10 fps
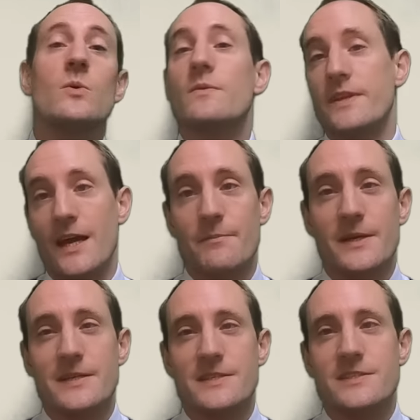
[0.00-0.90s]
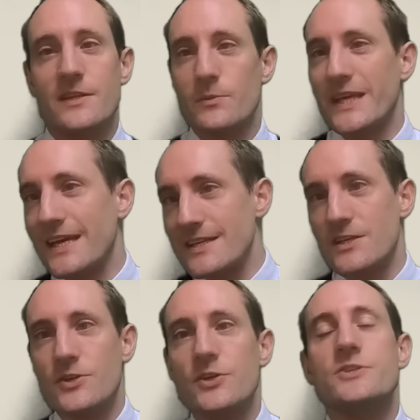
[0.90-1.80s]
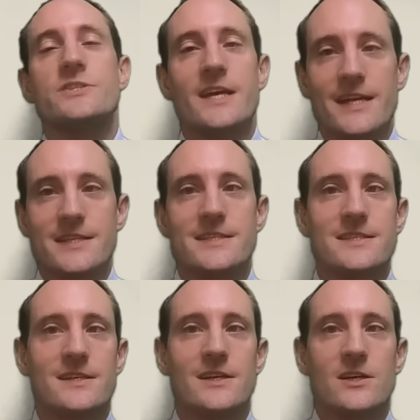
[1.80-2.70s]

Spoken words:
all of the applicants so that we get a good sense